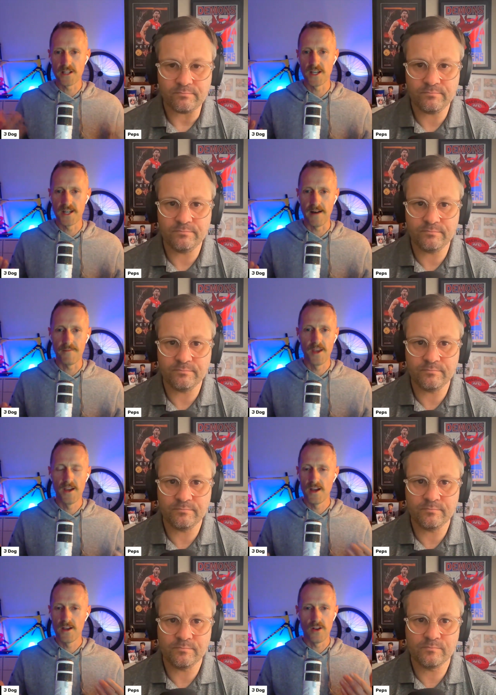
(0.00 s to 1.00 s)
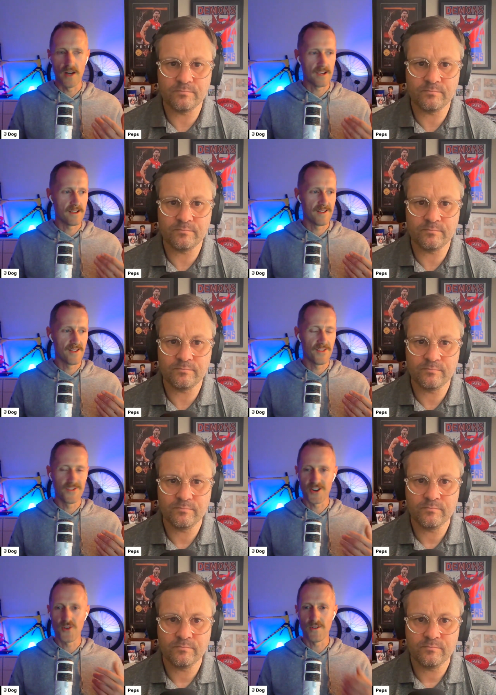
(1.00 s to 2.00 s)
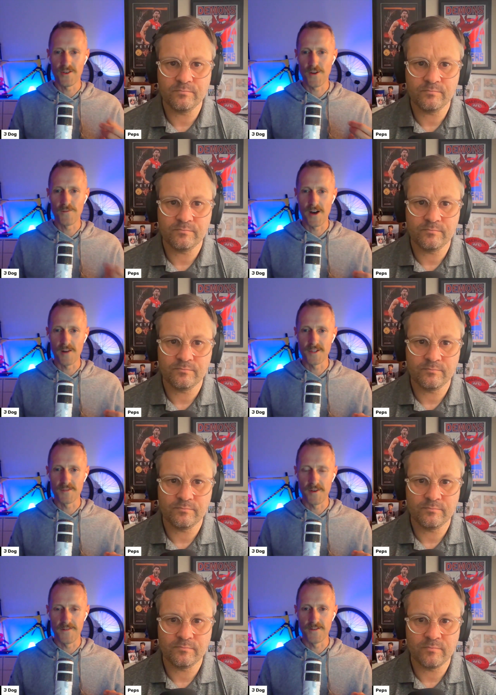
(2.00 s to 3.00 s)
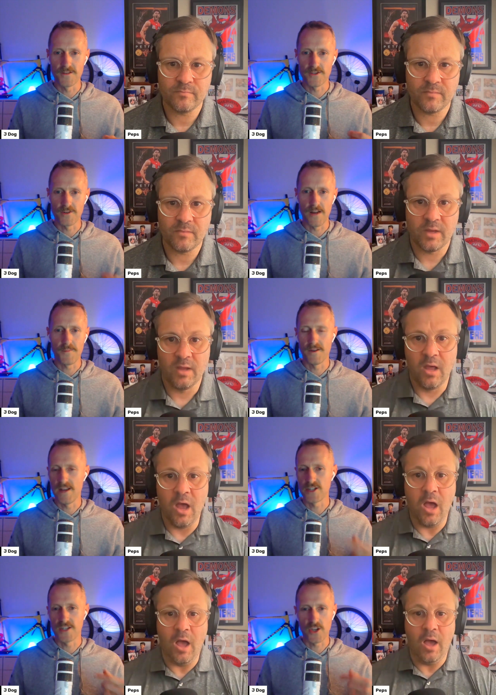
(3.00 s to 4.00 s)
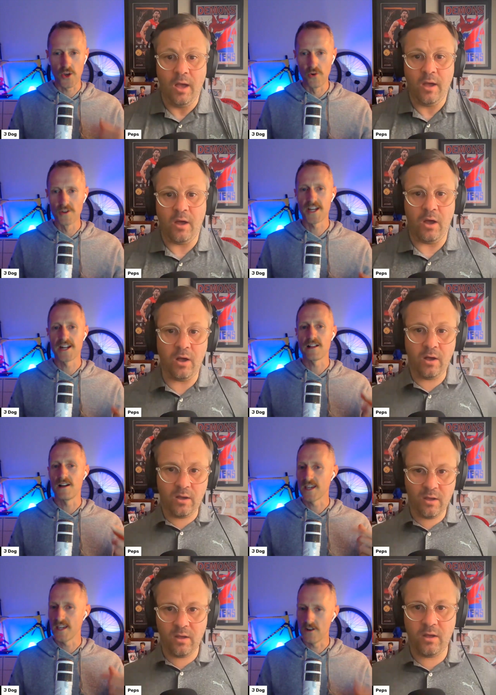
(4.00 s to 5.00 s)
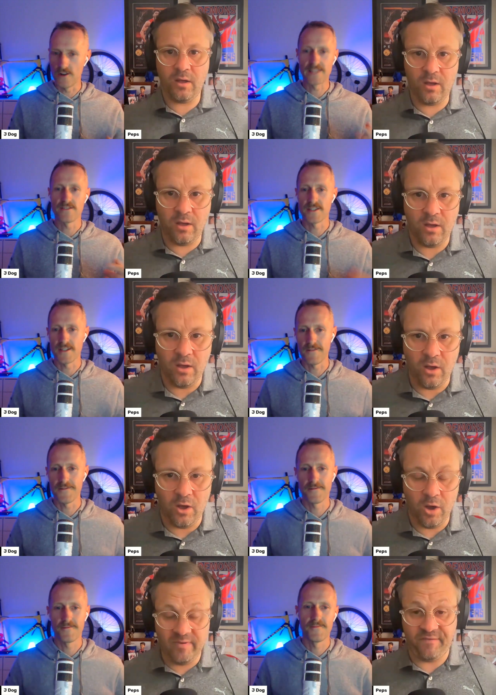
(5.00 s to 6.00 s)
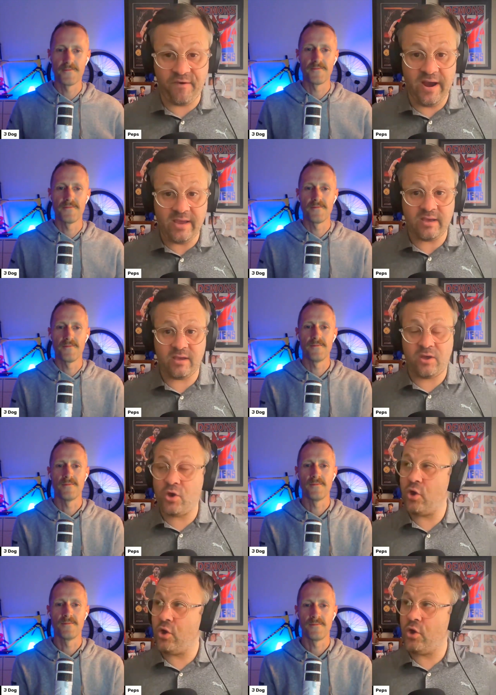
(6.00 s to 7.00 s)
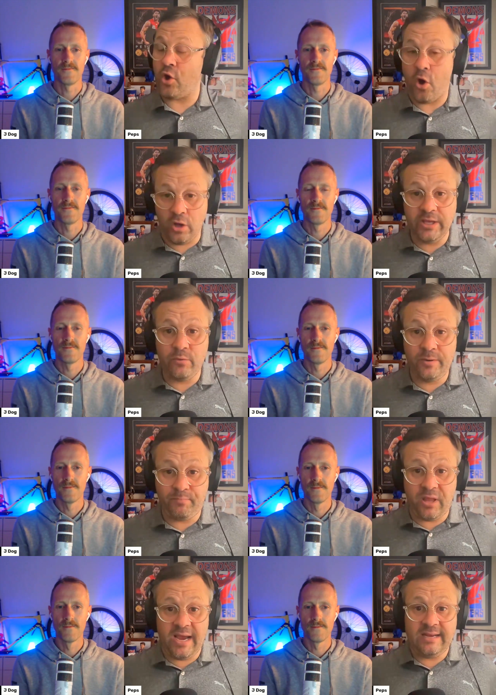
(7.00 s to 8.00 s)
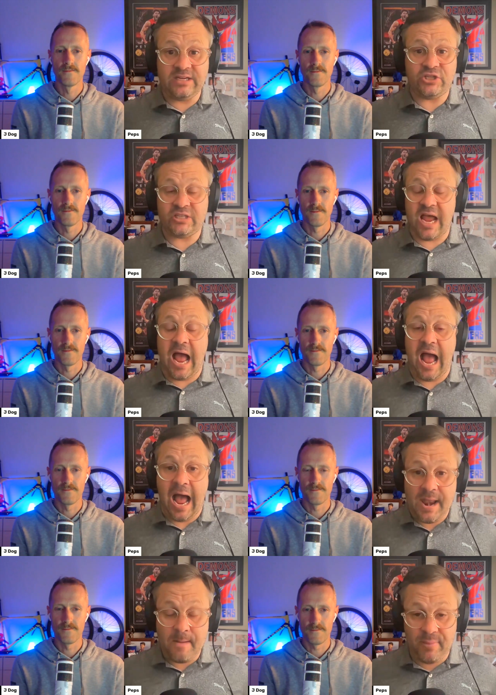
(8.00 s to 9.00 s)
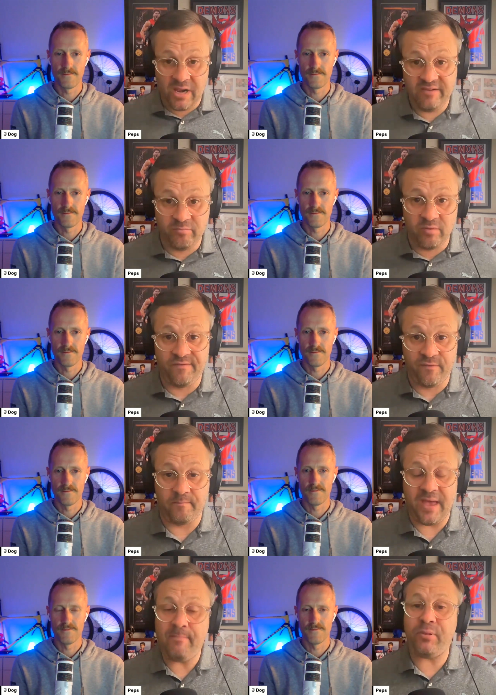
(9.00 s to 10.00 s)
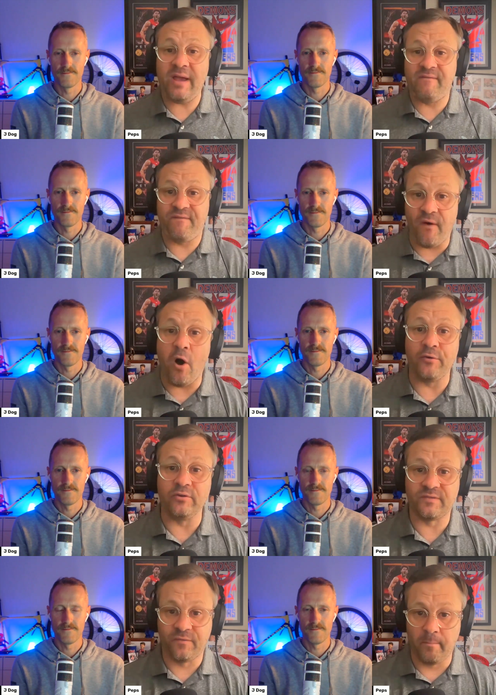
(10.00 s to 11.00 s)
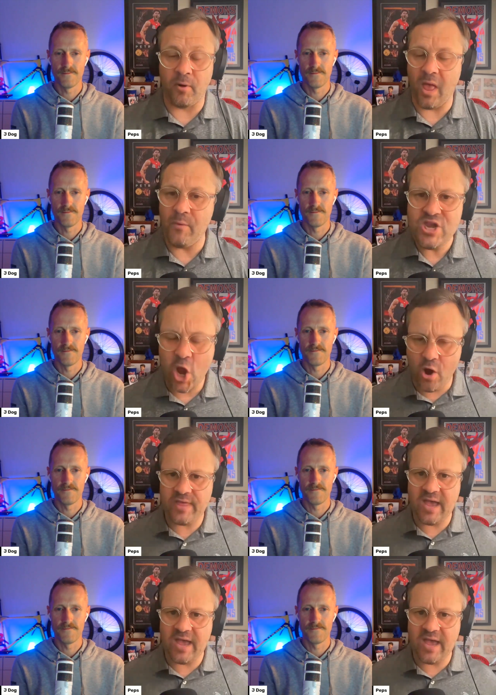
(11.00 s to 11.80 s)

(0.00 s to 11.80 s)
Speaker 1: cleared up, like, the quality of Melbourne's midfield stood up, and as you said, Gawn started clunking, all that sort of stuff.
Speaker 2: I'll be frank, Collingwood played just unbelievable football. They played finals football, and we know